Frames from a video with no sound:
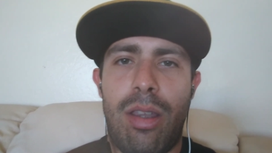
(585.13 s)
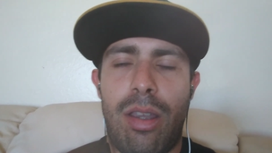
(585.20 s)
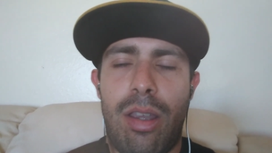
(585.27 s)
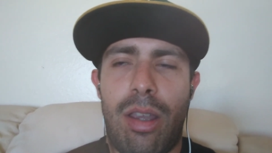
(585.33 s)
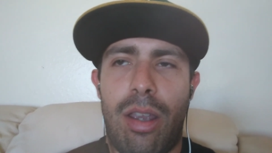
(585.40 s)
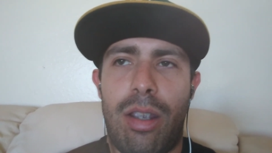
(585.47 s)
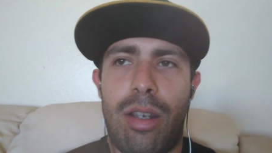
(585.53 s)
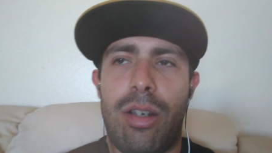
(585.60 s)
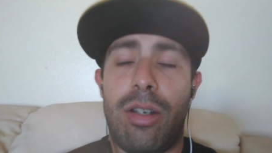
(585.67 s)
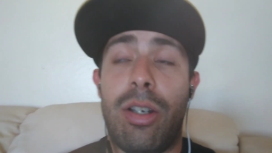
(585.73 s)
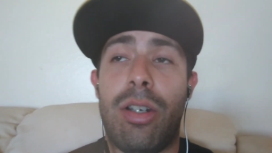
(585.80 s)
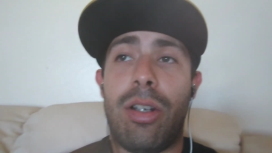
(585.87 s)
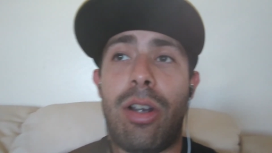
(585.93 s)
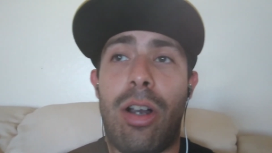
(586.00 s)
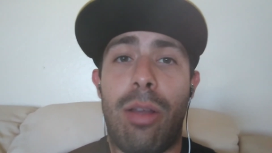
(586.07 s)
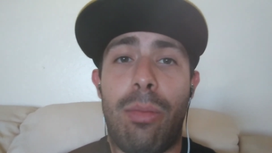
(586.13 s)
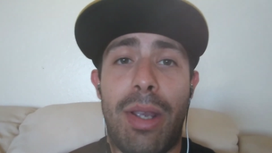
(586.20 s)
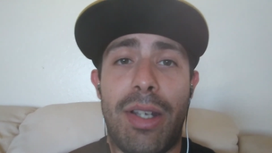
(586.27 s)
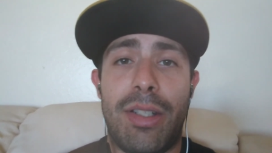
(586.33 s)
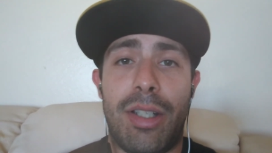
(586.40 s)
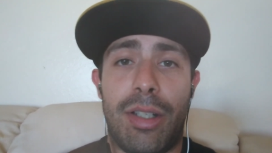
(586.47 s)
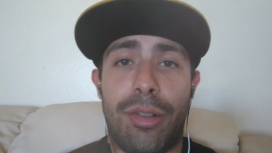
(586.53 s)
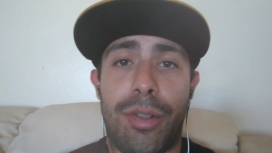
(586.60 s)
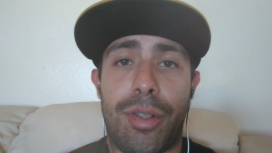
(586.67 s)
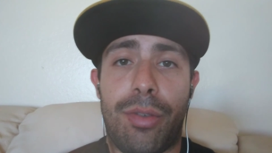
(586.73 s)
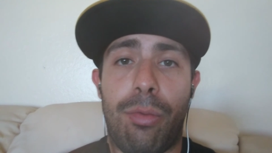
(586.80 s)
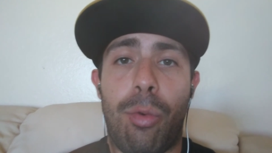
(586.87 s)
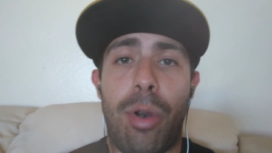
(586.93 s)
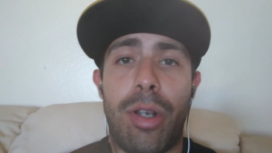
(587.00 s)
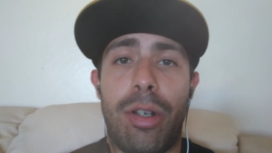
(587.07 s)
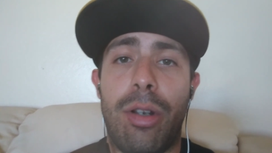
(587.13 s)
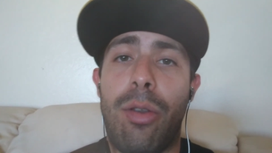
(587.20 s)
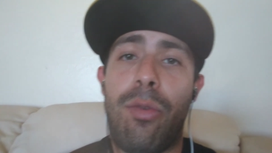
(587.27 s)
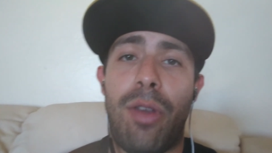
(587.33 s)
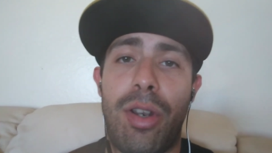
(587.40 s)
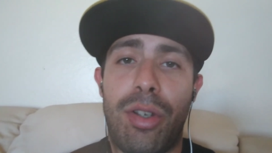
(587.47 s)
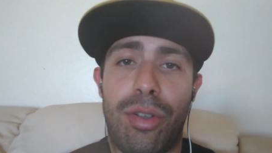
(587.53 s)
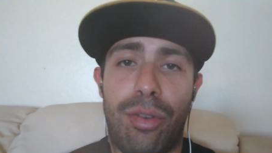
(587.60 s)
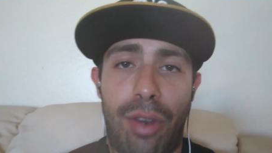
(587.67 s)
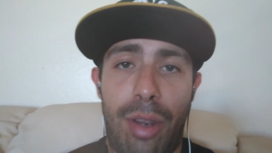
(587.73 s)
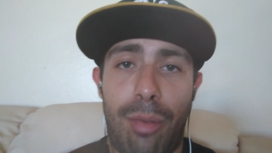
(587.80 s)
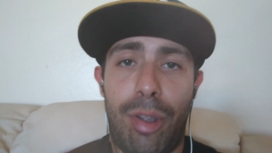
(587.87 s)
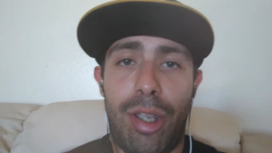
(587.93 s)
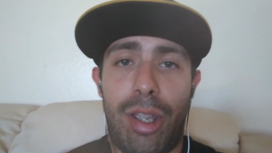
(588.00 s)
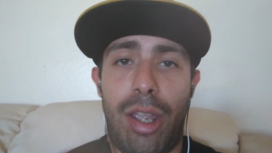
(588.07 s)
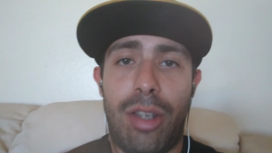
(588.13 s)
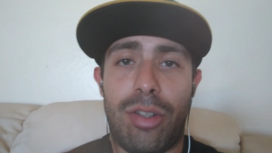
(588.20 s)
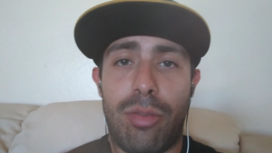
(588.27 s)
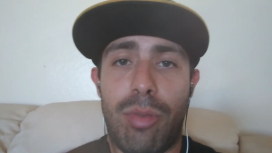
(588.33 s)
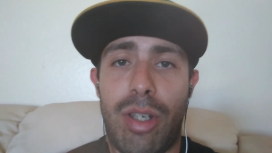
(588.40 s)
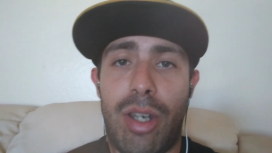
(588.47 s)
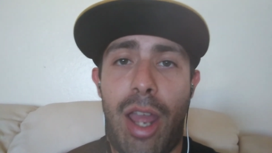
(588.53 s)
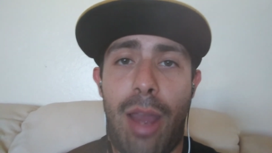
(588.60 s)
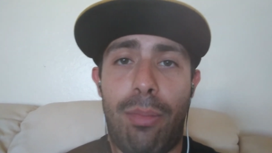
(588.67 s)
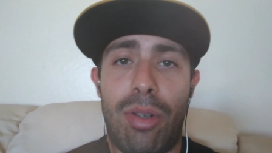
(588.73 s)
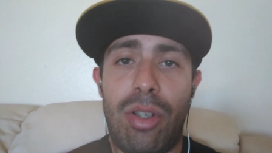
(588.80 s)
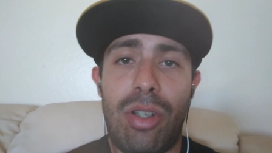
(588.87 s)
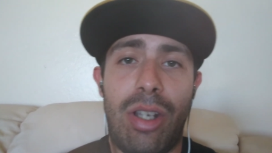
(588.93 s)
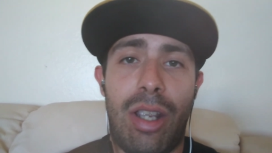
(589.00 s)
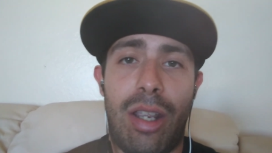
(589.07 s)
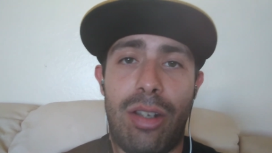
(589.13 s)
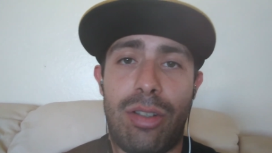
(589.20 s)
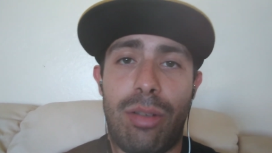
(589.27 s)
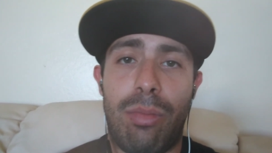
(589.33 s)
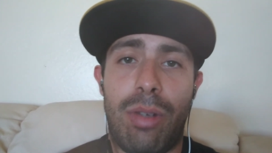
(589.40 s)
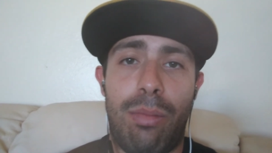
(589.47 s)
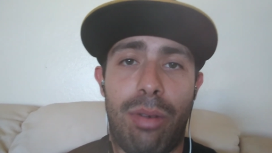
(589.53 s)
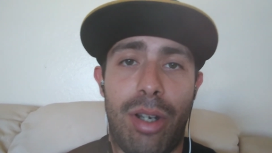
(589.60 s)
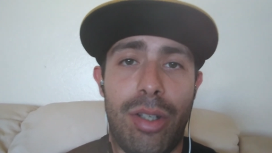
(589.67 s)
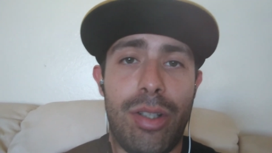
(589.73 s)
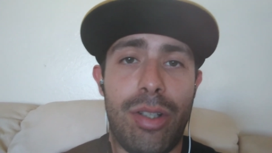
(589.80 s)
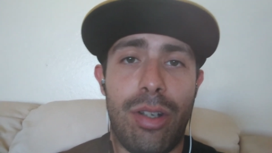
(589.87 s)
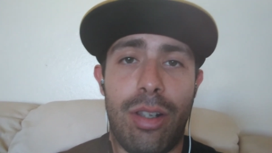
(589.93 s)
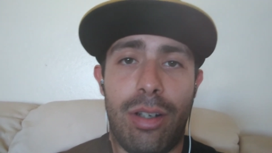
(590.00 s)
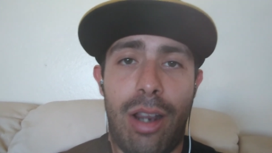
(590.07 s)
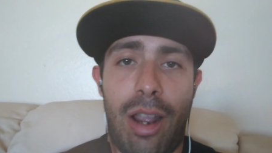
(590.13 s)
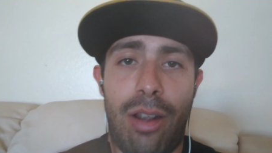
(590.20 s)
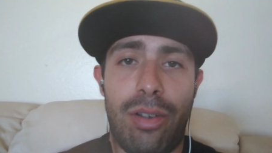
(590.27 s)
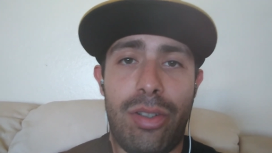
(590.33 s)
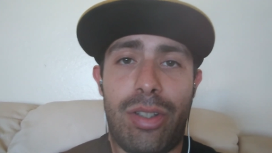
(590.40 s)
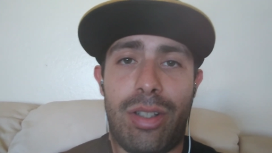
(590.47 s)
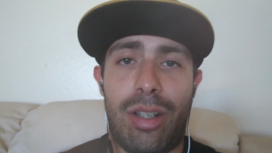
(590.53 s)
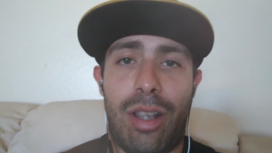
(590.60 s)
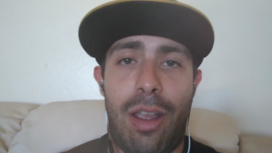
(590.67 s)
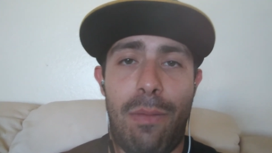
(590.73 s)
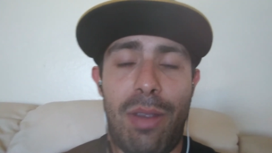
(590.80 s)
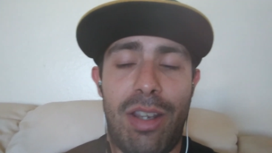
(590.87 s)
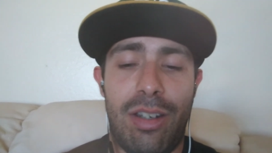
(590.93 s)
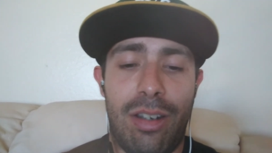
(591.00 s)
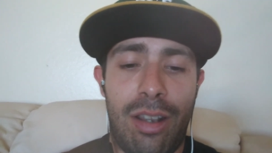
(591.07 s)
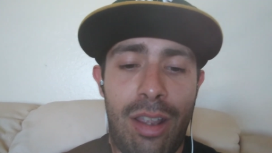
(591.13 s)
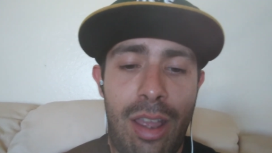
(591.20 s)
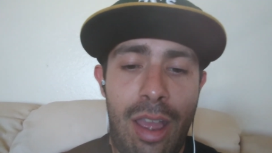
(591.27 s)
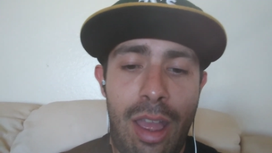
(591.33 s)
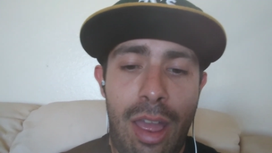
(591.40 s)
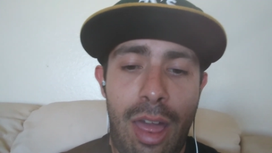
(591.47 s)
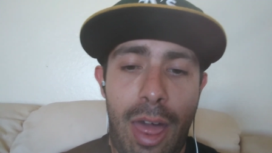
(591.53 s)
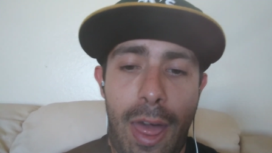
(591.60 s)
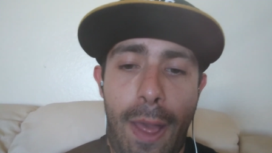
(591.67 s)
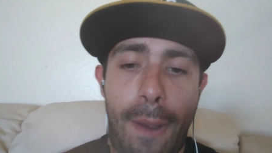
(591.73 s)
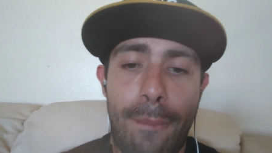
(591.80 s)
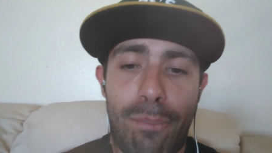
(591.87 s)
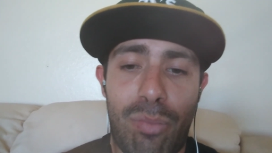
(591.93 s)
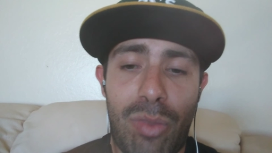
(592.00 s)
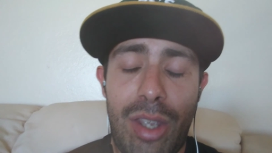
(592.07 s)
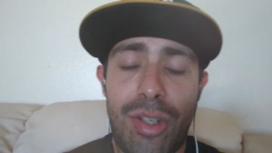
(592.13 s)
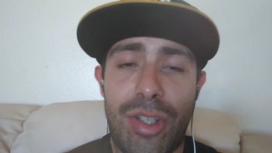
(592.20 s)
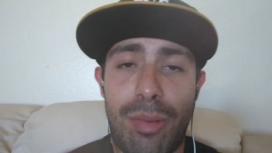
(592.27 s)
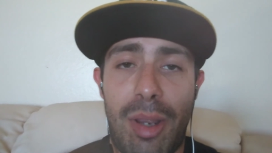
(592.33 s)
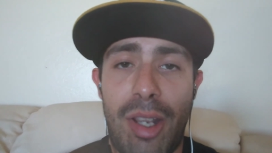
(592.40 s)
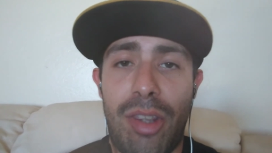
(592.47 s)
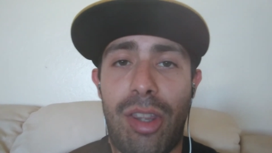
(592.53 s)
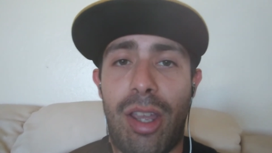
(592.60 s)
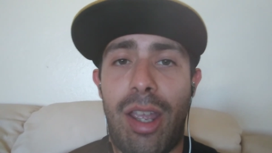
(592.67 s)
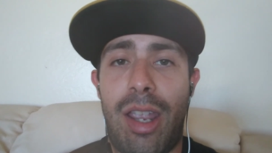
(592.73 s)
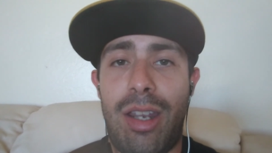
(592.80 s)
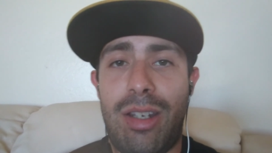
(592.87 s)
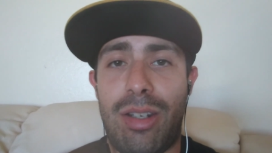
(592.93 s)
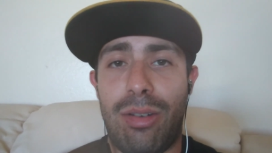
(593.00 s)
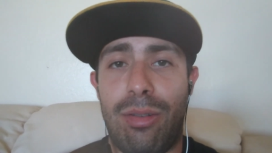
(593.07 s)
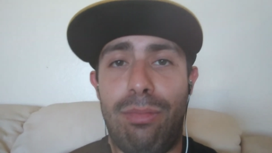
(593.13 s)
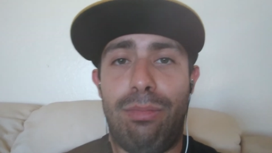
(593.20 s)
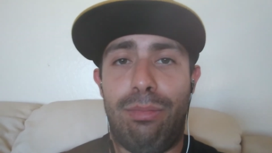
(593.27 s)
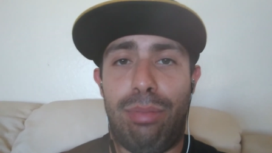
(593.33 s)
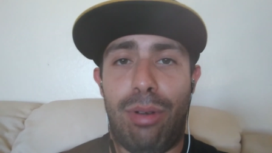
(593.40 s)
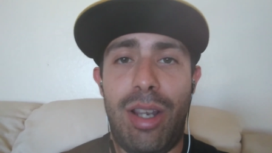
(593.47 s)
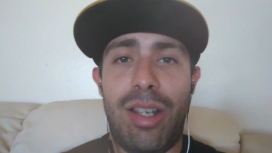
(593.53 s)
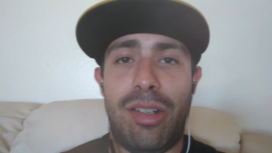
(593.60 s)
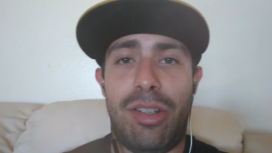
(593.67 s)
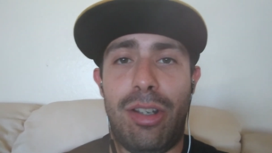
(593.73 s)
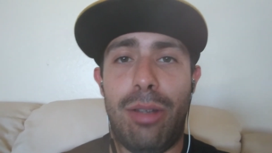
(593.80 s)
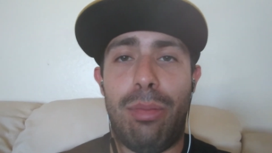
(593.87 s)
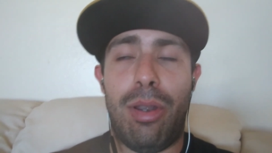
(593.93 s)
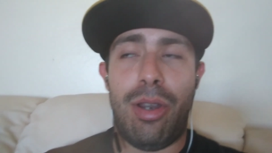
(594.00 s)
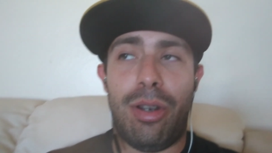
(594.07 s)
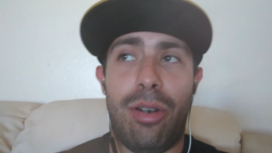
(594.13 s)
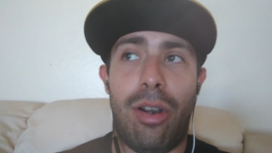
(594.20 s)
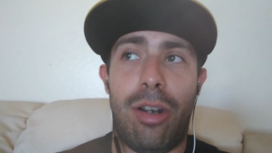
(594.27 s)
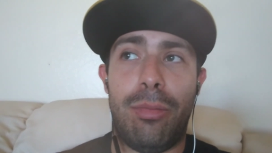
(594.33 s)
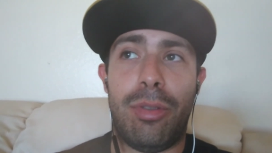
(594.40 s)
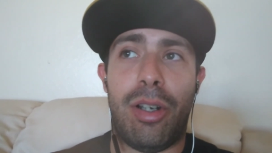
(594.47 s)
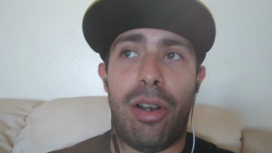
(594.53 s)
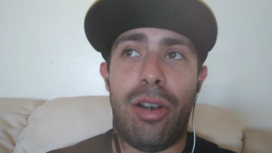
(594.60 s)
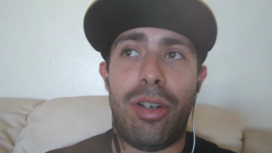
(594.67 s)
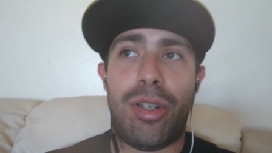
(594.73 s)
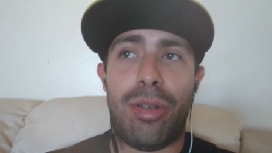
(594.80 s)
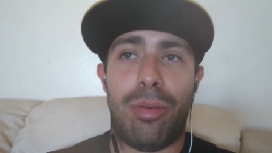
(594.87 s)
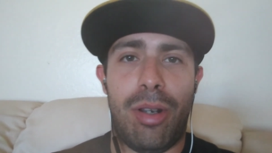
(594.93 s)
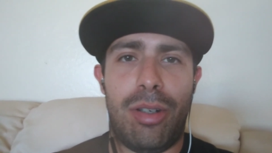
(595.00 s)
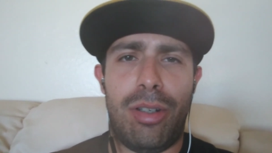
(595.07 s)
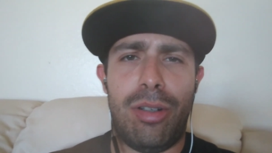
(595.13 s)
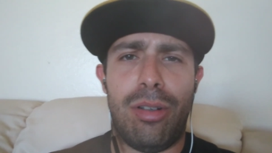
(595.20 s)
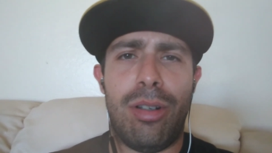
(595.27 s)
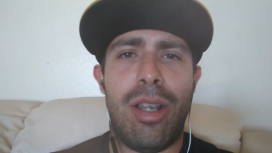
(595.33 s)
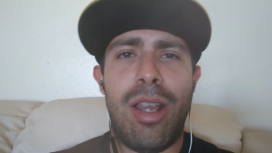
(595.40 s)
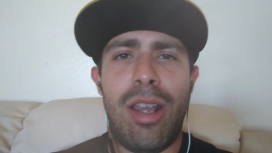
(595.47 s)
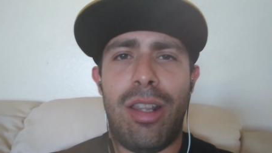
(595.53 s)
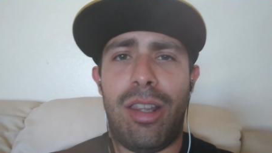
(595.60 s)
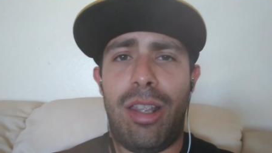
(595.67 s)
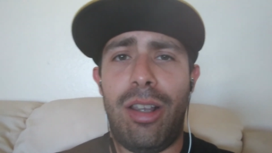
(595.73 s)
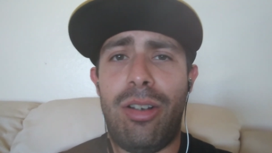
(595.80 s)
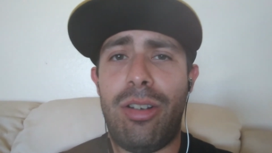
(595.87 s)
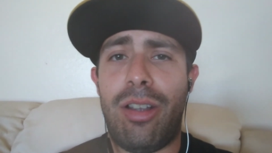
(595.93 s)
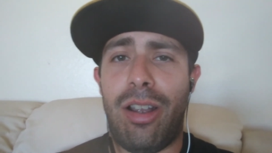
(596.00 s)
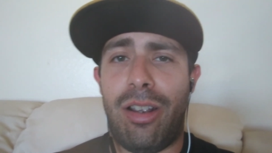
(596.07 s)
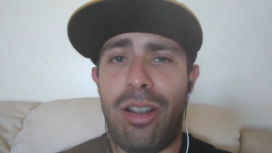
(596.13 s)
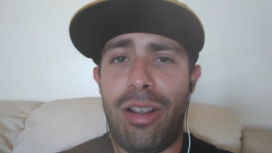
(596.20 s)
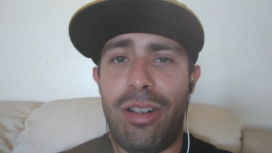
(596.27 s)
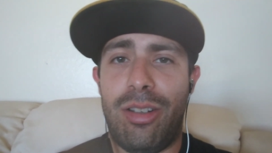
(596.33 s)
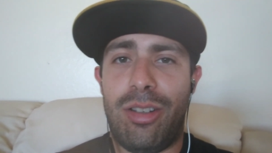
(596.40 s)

you're going to call a man dickless for wanting to defend his family in case something happens, in case somebody breaks into their house. I mean, um, Samantha, I hate to break it to you, but your armed guards around you, they all got guns.